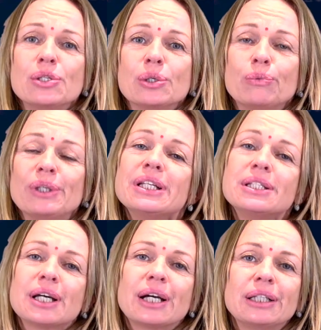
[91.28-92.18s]
So we
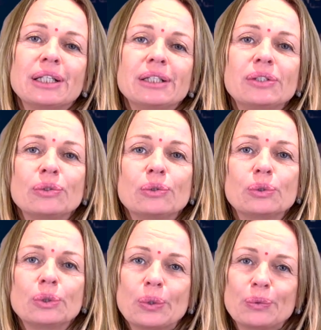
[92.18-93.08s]
decided
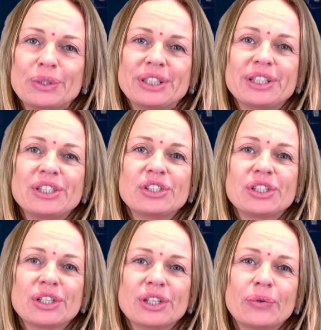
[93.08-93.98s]
to go with this
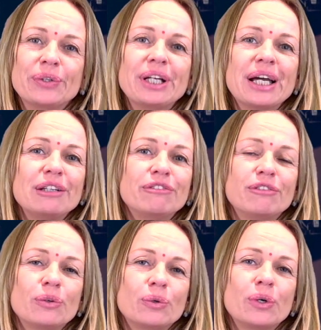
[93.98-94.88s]
online
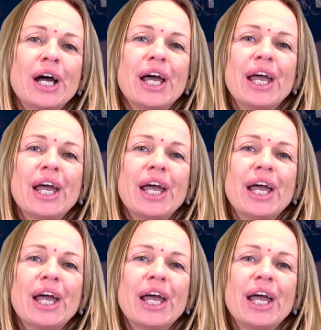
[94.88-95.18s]
flow